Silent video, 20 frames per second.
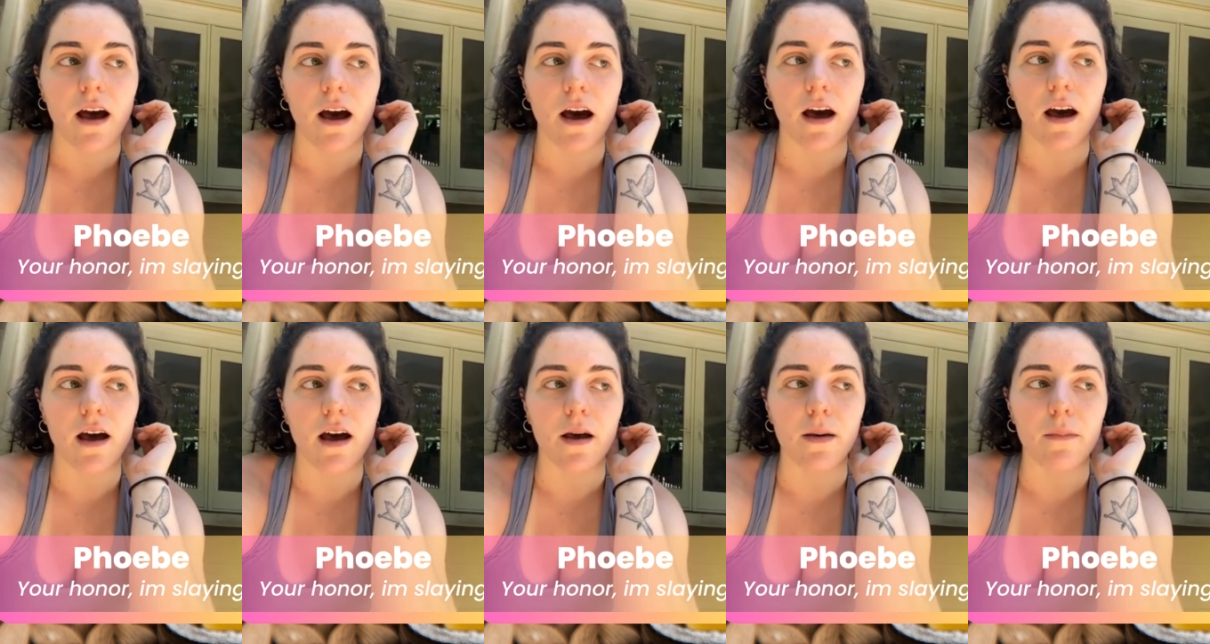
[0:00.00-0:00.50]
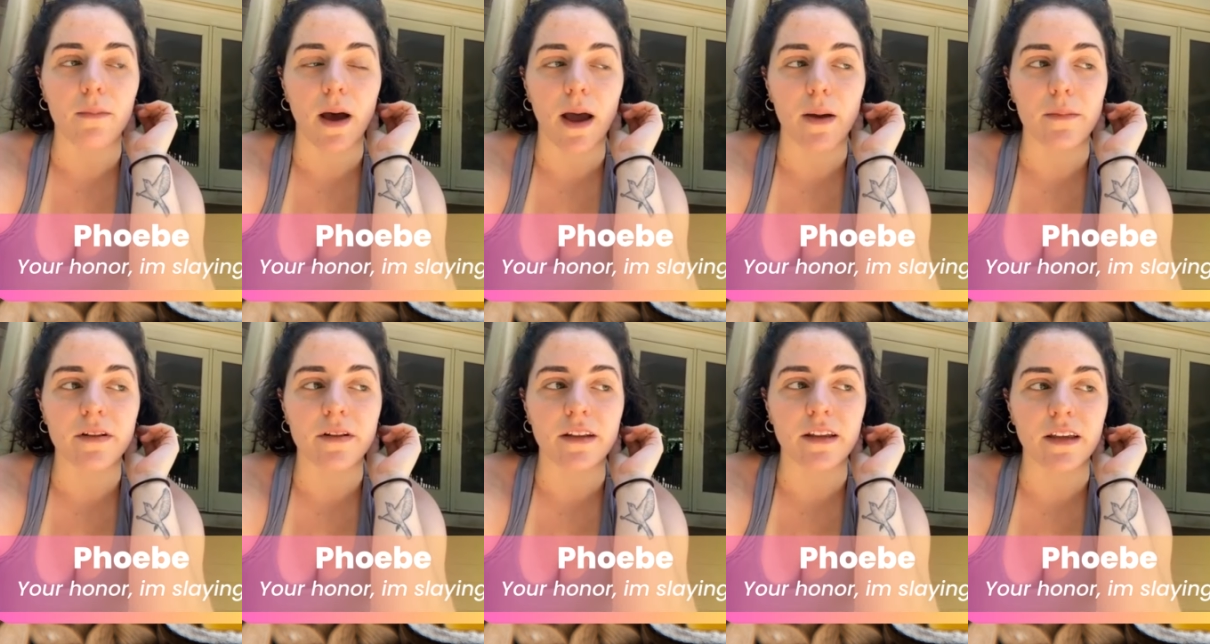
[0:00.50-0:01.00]
Um, I
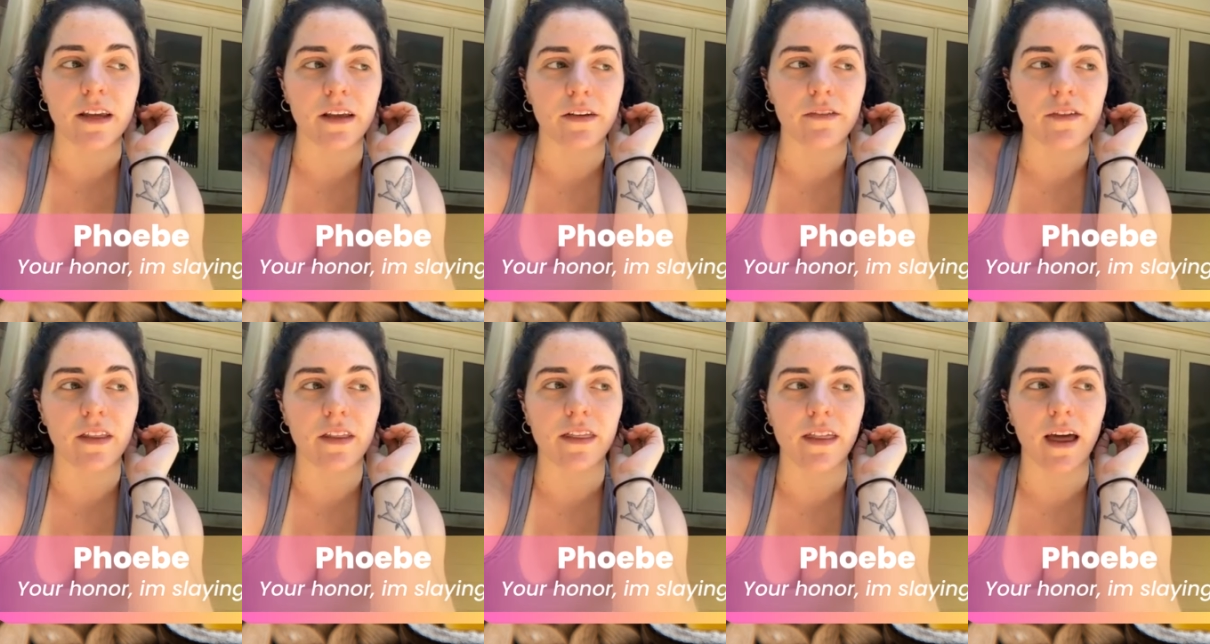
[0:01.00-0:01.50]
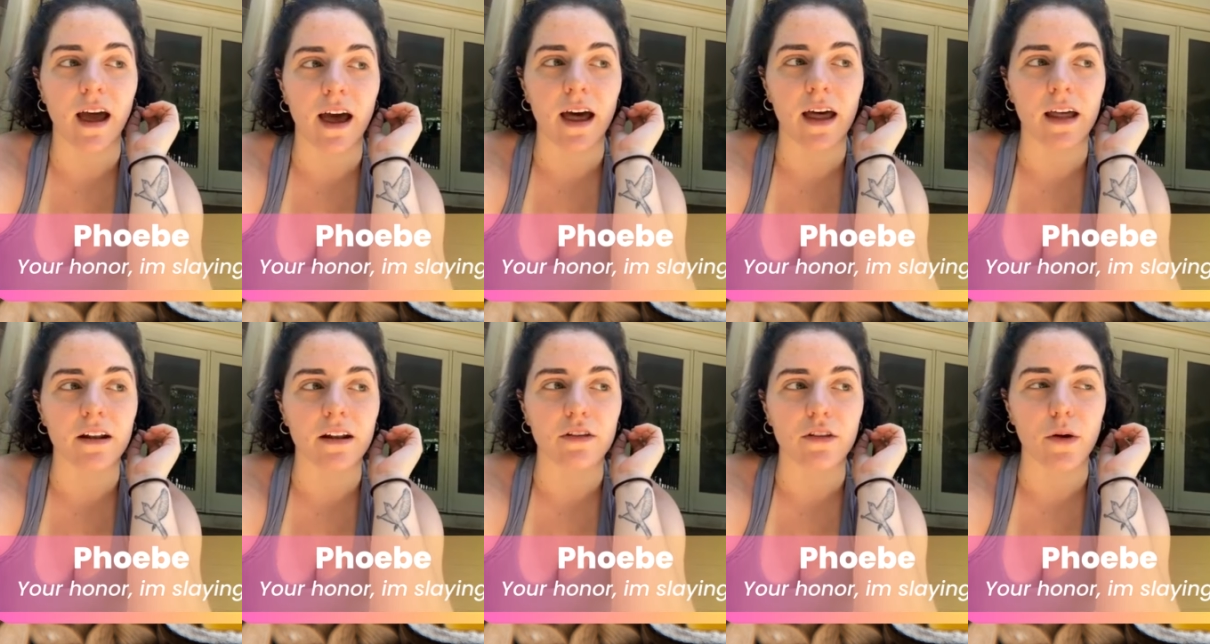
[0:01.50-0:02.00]
believe
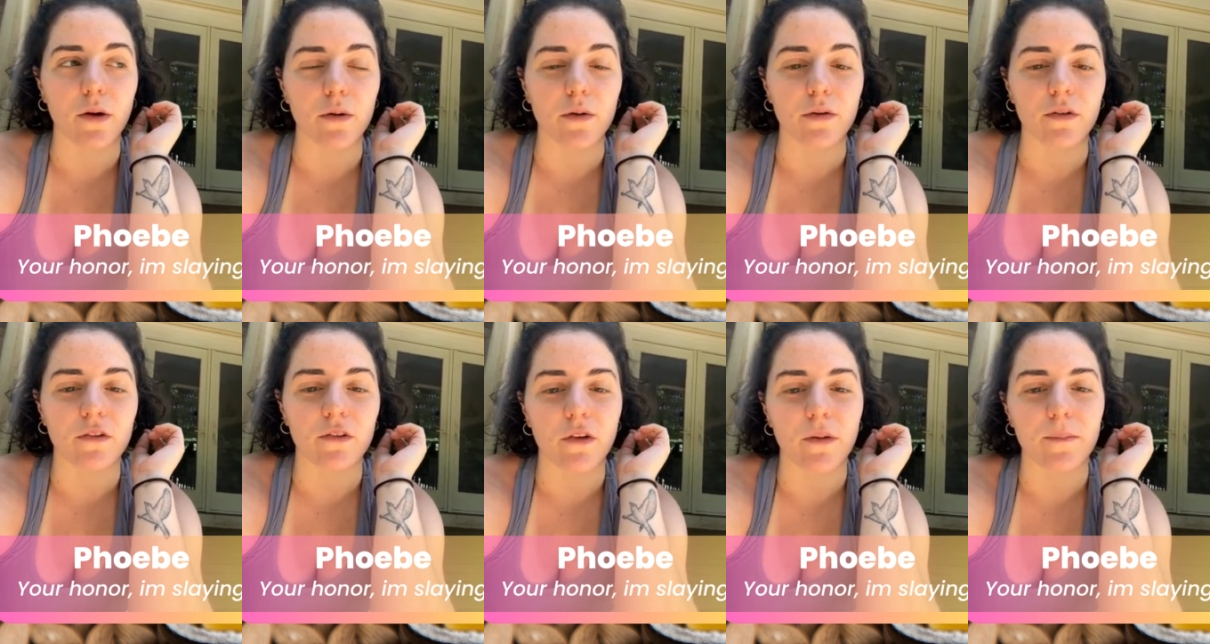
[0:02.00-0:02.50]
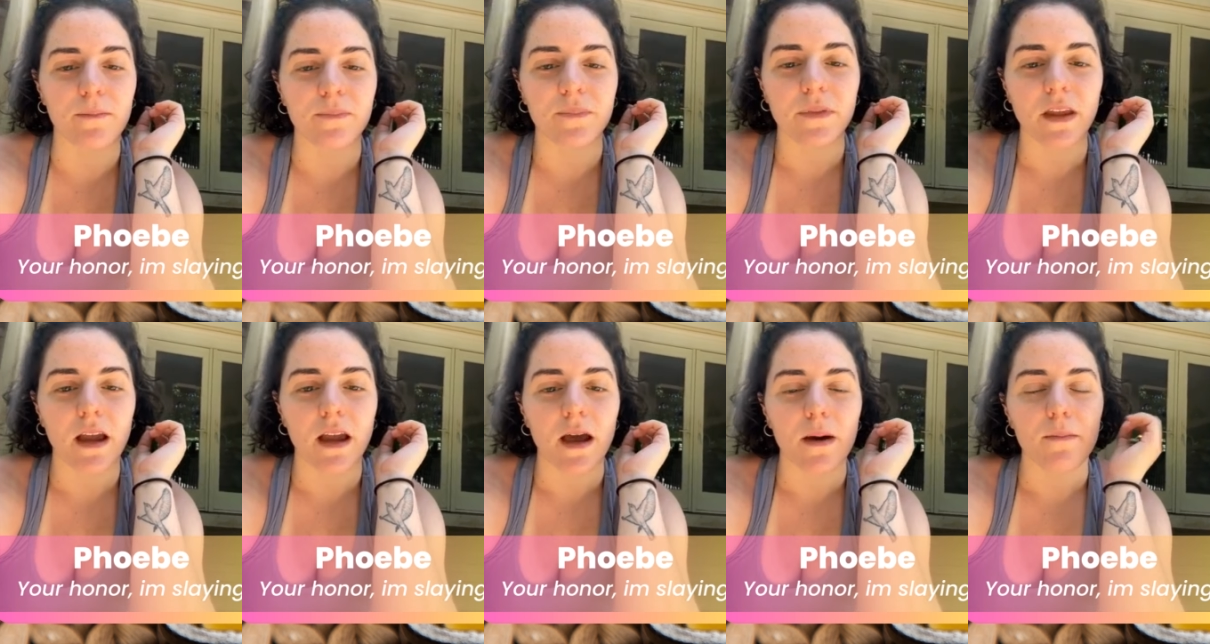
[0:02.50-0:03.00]
that those
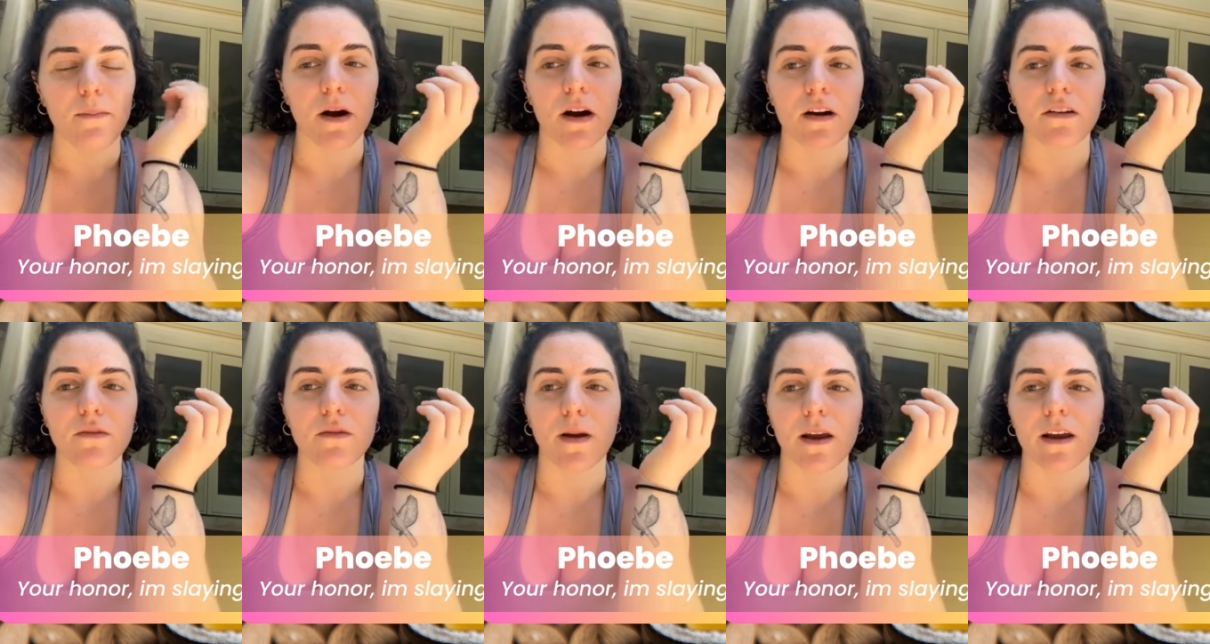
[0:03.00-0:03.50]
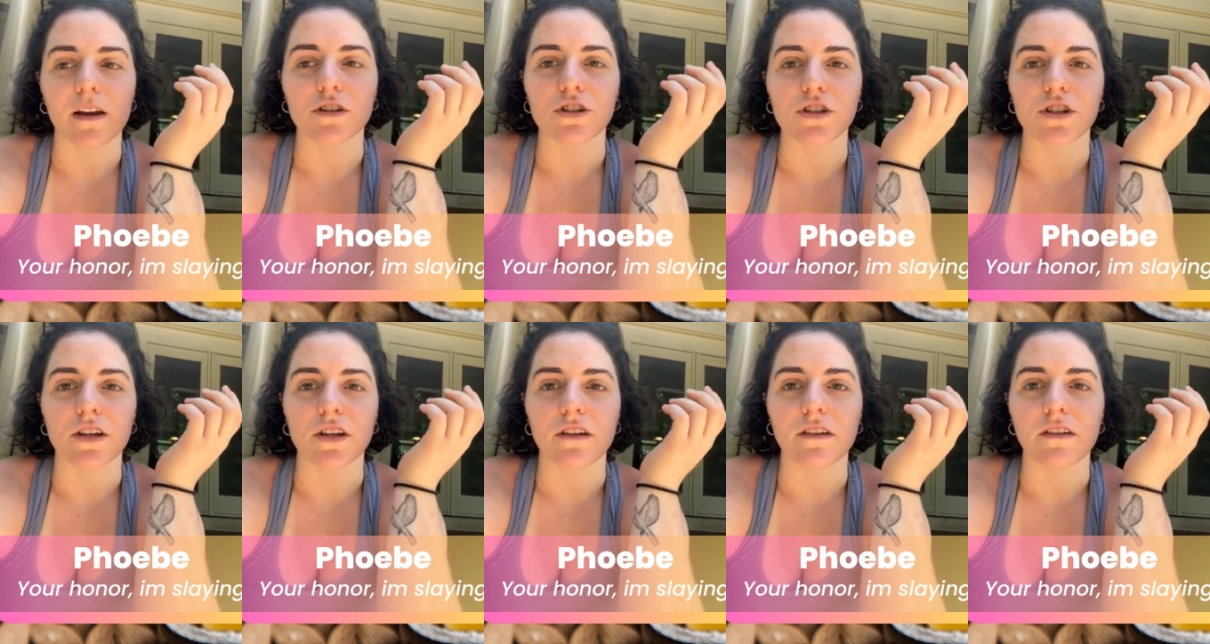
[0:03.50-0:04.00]
boxed mac and
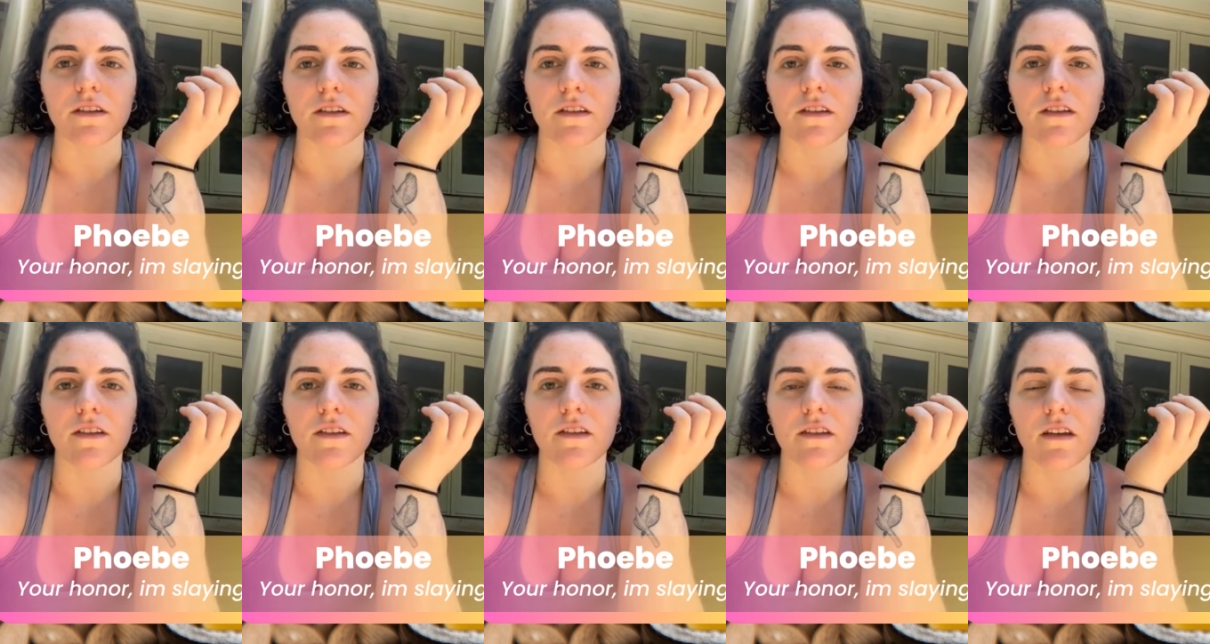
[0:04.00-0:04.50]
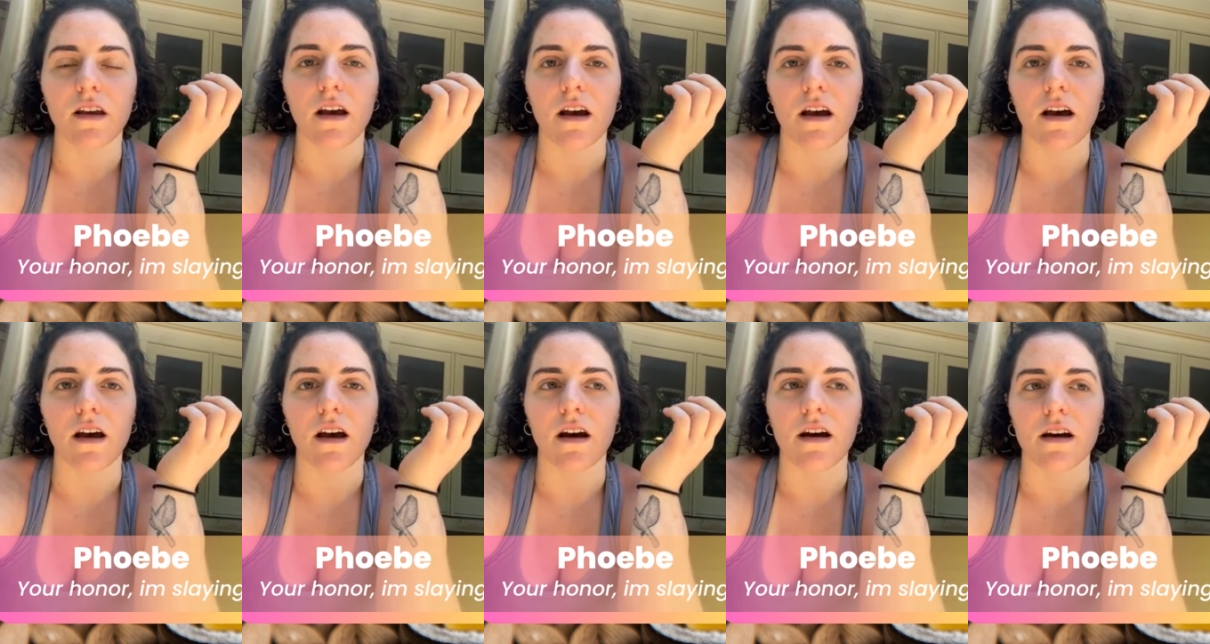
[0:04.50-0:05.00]
cheese
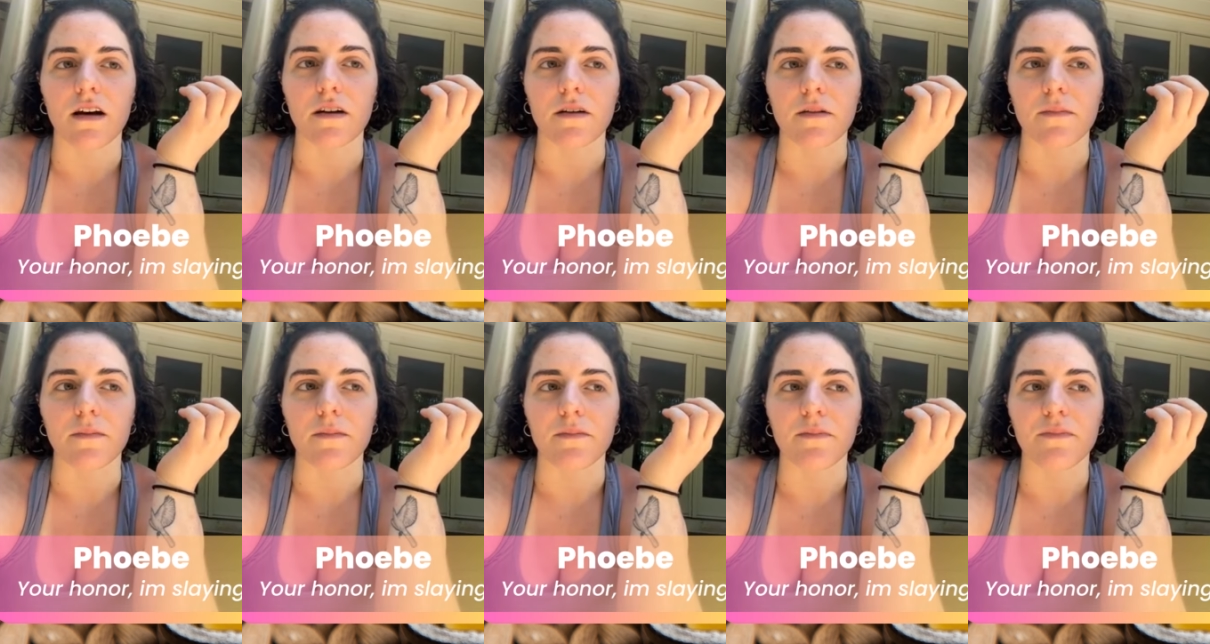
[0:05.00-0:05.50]
um,